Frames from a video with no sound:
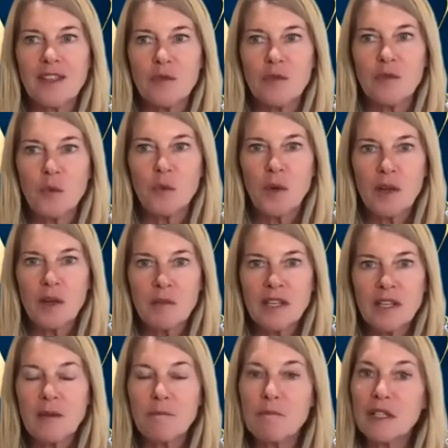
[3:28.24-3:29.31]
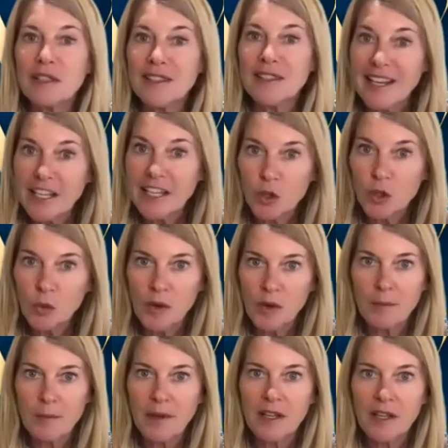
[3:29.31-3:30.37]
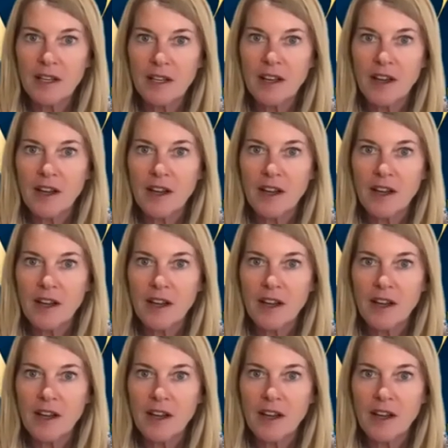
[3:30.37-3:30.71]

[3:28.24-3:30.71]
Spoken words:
millennial women